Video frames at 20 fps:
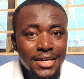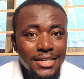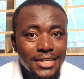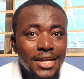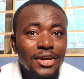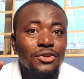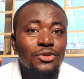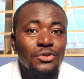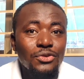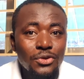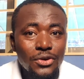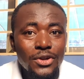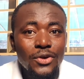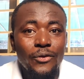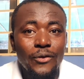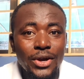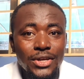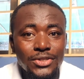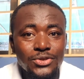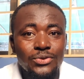Then you know the
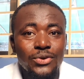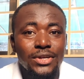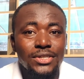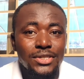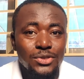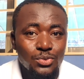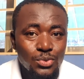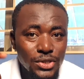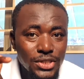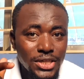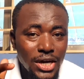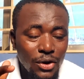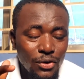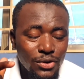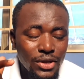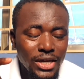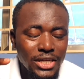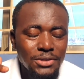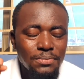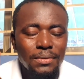consequences, which I
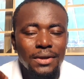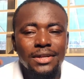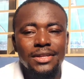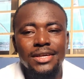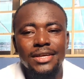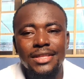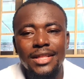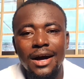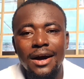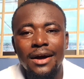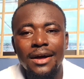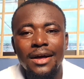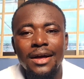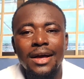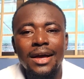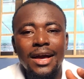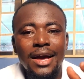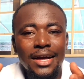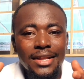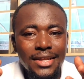will explain later.
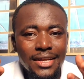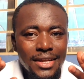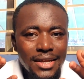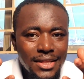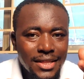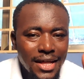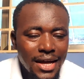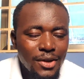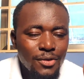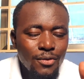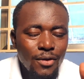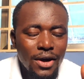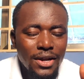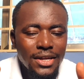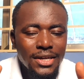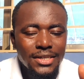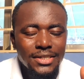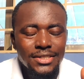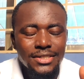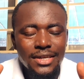And then the third one
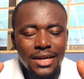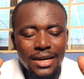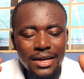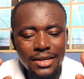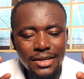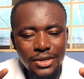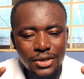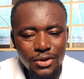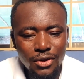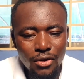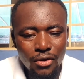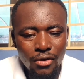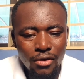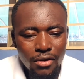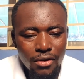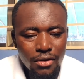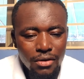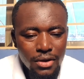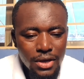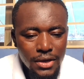is,
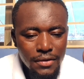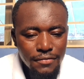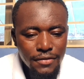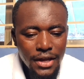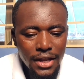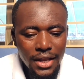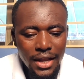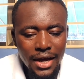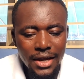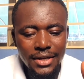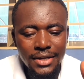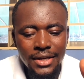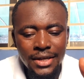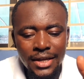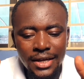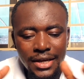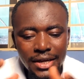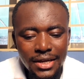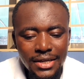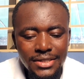if the land
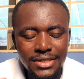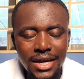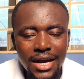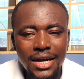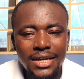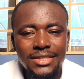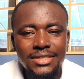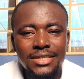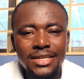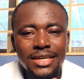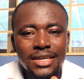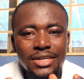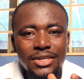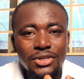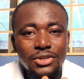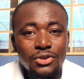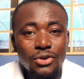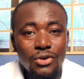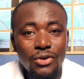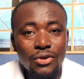is at
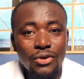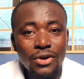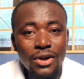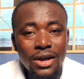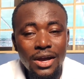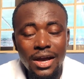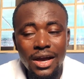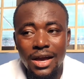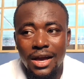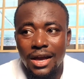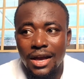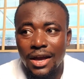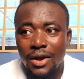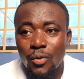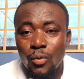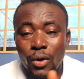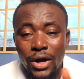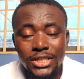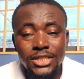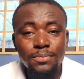
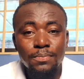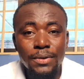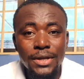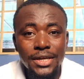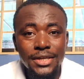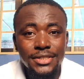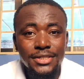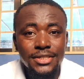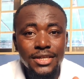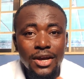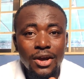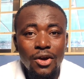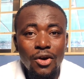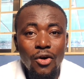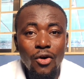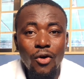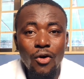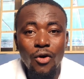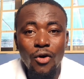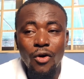a wet place
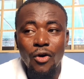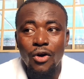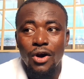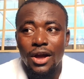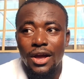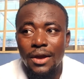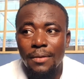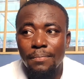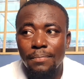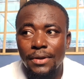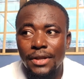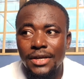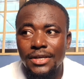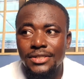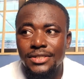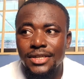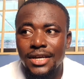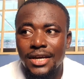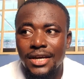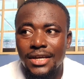or a
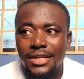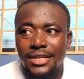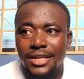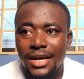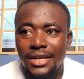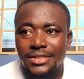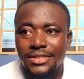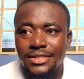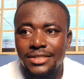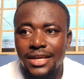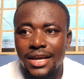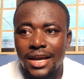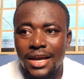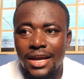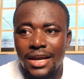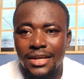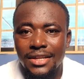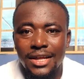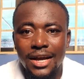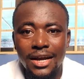place that
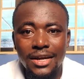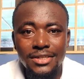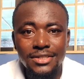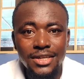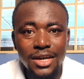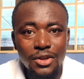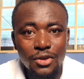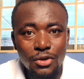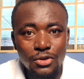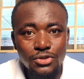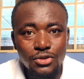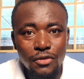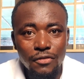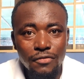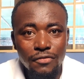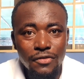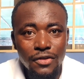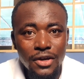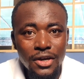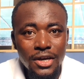there is a lot
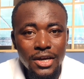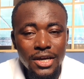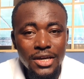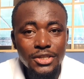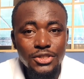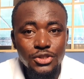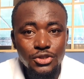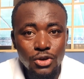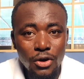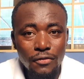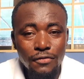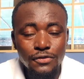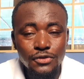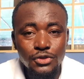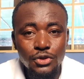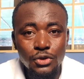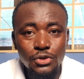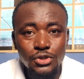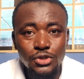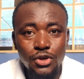of, it's soft,
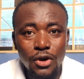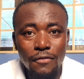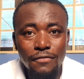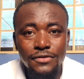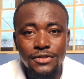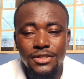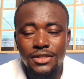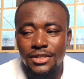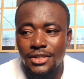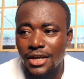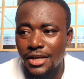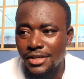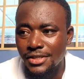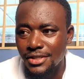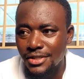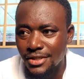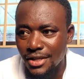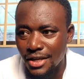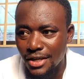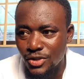so soft,
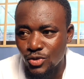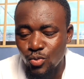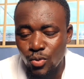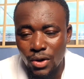is